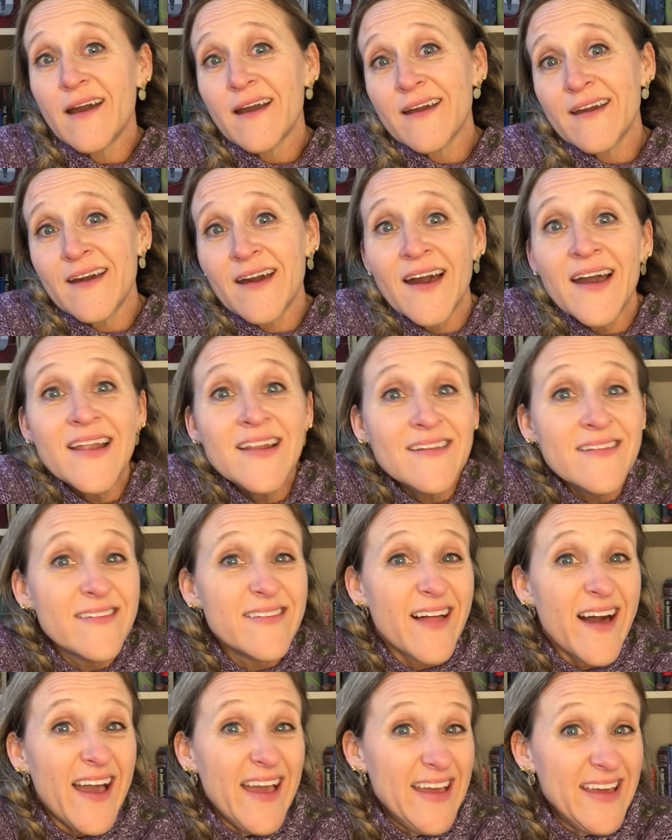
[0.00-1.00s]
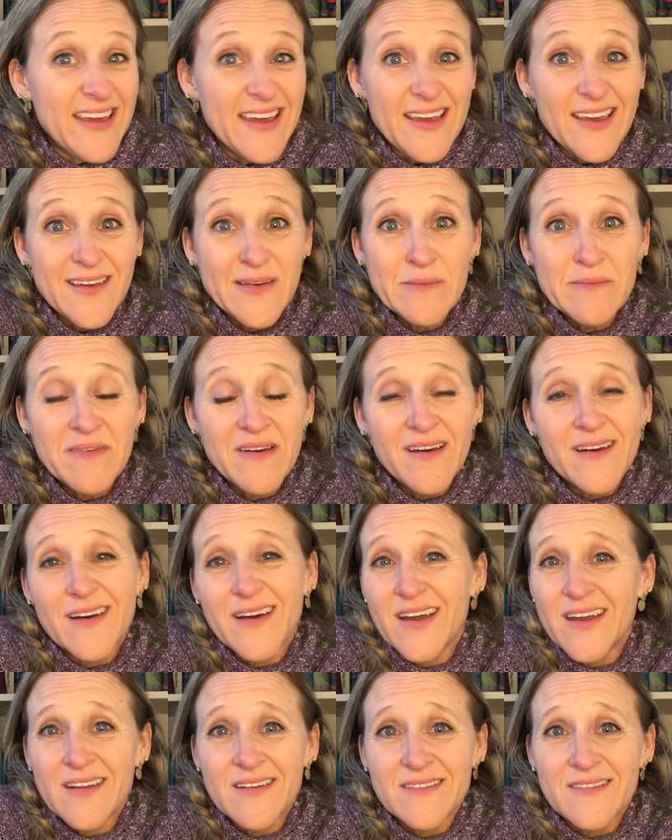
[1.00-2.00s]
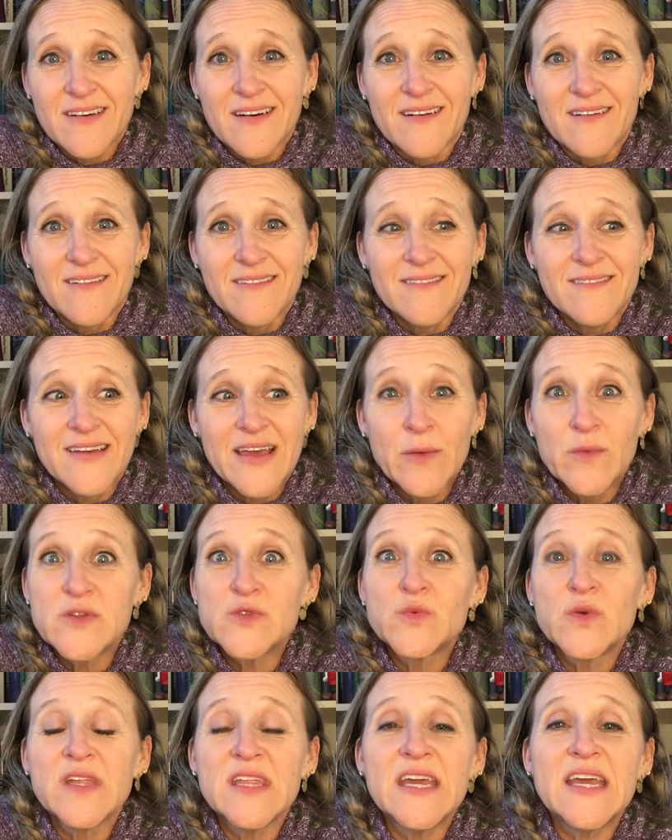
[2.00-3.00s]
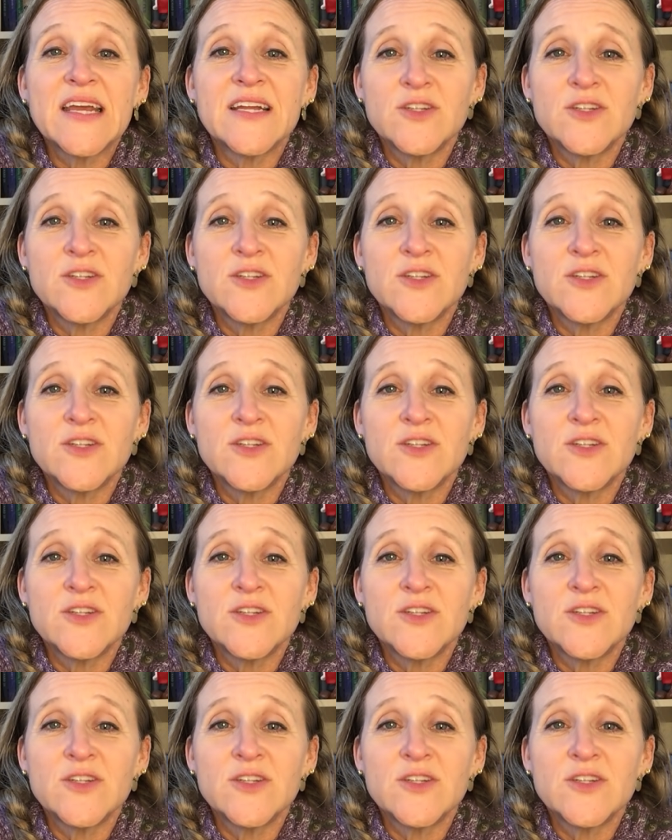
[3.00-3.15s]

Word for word: I kind of like him. I don't know. It was really